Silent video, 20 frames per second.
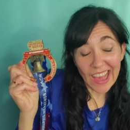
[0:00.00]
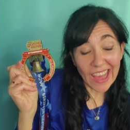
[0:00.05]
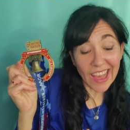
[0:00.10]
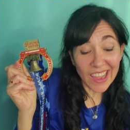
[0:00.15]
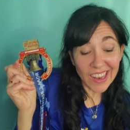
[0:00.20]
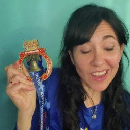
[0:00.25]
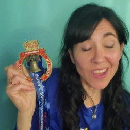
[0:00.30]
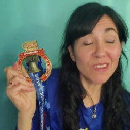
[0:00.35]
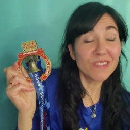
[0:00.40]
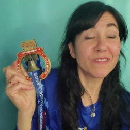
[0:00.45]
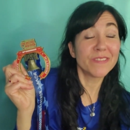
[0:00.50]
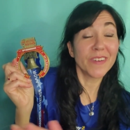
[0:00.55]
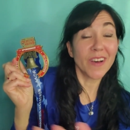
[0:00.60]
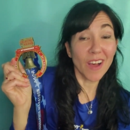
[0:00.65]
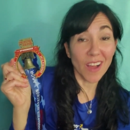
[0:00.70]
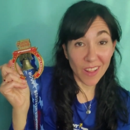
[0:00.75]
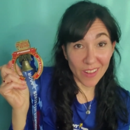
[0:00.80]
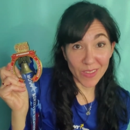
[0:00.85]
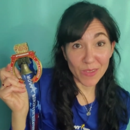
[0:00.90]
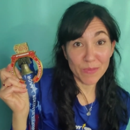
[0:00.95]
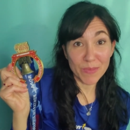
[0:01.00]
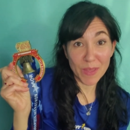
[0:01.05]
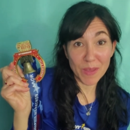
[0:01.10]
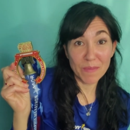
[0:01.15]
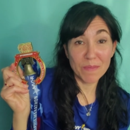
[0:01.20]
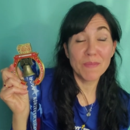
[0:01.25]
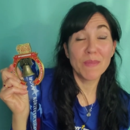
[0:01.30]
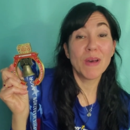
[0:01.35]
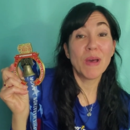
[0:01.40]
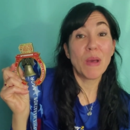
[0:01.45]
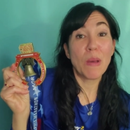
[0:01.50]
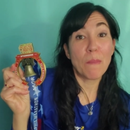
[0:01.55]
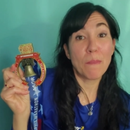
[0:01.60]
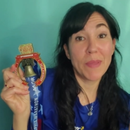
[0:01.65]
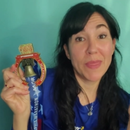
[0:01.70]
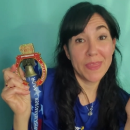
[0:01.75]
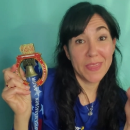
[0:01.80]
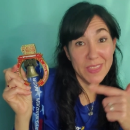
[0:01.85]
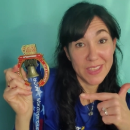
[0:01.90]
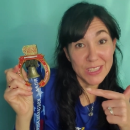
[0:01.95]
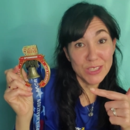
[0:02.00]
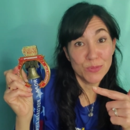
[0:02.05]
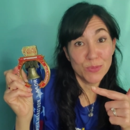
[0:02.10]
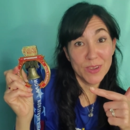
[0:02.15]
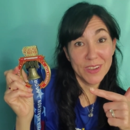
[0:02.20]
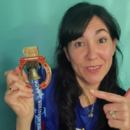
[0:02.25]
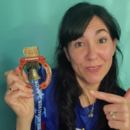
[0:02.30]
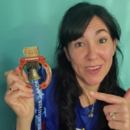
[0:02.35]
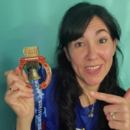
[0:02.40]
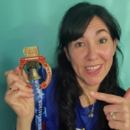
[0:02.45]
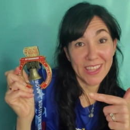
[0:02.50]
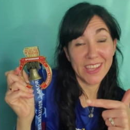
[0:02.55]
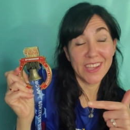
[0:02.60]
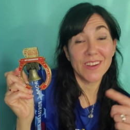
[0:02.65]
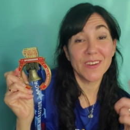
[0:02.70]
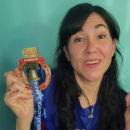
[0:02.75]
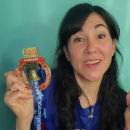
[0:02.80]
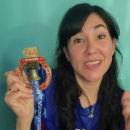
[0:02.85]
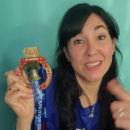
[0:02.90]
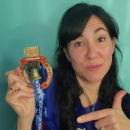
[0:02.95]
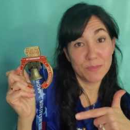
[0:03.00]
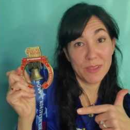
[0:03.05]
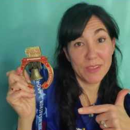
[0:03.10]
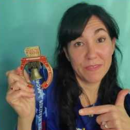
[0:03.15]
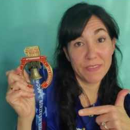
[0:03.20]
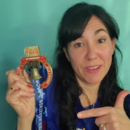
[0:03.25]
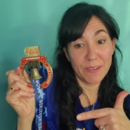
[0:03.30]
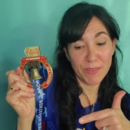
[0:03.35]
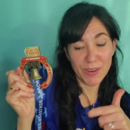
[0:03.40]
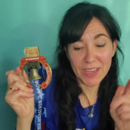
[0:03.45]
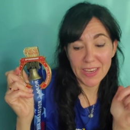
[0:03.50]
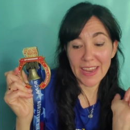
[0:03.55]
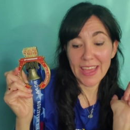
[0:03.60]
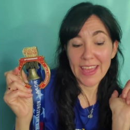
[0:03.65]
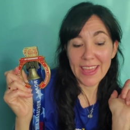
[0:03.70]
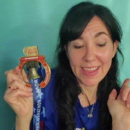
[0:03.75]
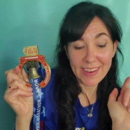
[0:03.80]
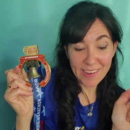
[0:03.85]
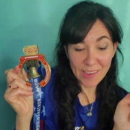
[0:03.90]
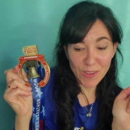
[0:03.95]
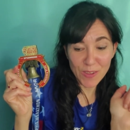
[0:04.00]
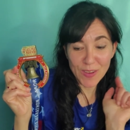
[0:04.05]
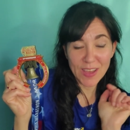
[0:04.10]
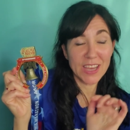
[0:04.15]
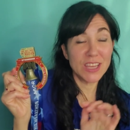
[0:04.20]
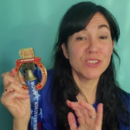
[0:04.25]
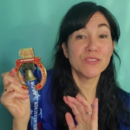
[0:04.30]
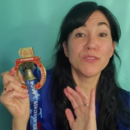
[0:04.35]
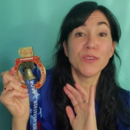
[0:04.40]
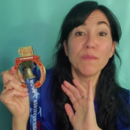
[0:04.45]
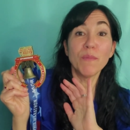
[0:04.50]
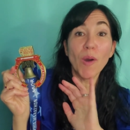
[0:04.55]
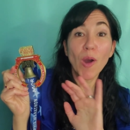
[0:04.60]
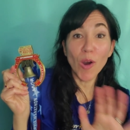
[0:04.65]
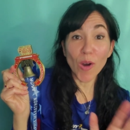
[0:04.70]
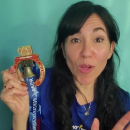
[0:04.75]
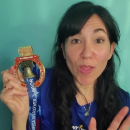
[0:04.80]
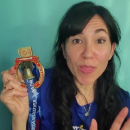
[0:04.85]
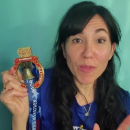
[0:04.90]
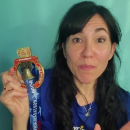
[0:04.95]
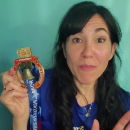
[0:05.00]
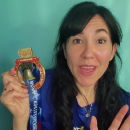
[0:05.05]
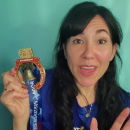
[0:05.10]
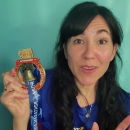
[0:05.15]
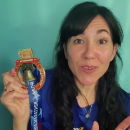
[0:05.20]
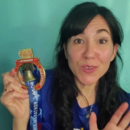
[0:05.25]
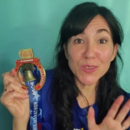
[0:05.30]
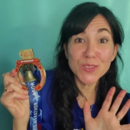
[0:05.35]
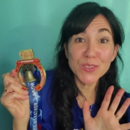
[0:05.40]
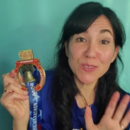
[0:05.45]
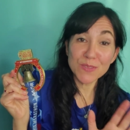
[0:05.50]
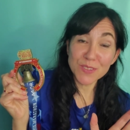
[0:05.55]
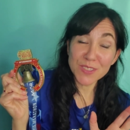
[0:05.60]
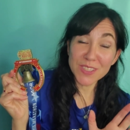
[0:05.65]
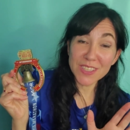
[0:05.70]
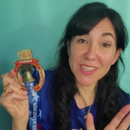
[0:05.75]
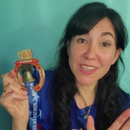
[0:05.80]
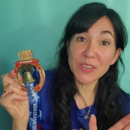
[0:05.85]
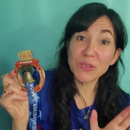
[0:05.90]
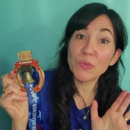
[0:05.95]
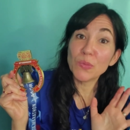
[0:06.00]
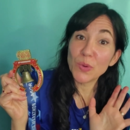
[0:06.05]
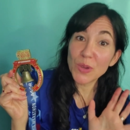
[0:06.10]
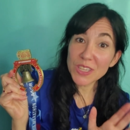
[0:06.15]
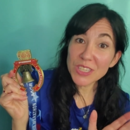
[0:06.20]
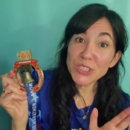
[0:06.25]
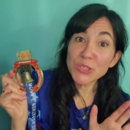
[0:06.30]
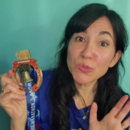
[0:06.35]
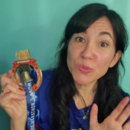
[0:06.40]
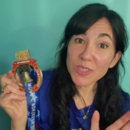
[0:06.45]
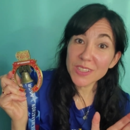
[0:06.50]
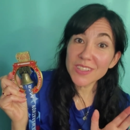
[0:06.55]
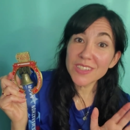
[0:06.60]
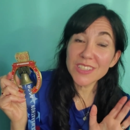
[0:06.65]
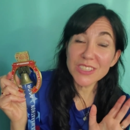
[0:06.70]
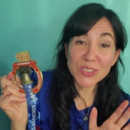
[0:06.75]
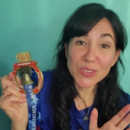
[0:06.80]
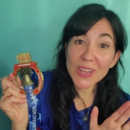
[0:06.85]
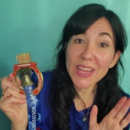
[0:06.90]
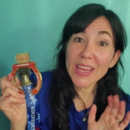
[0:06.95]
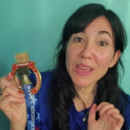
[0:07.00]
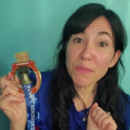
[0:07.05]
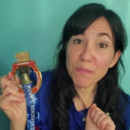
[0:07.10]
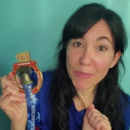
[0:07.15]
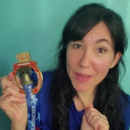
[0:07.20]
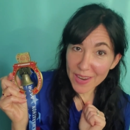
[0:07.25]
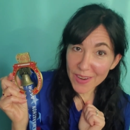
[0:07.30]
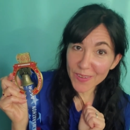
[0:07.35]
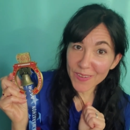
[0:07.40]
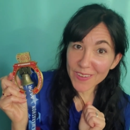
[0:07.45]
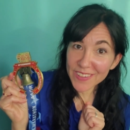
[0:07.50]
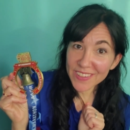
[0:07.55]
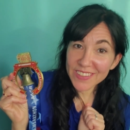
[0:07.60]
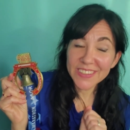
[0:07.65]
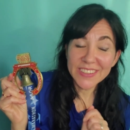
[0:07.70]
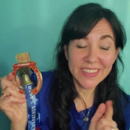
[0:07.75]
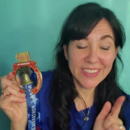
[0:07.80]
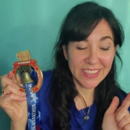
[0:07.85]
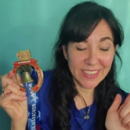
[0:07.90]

I love all of them, but this one right here is my favorite. Now you guys, from all the medals you've seen, which one did you like better?